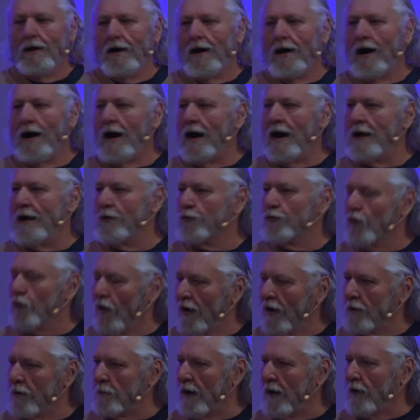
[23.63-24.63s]
I
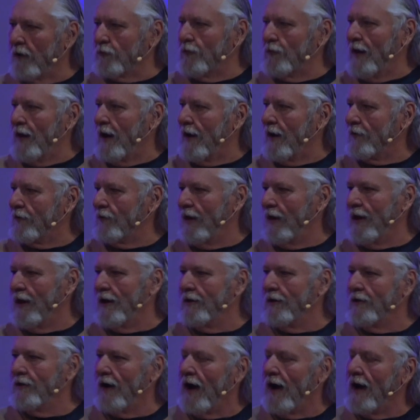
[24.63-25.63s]
thought about that
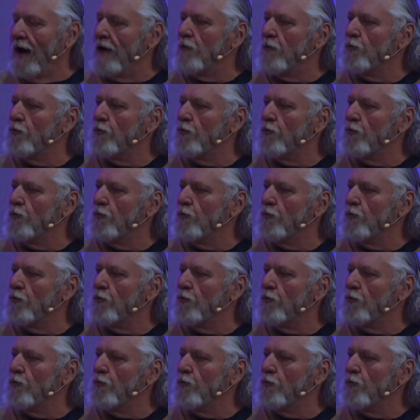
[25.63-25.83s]
and I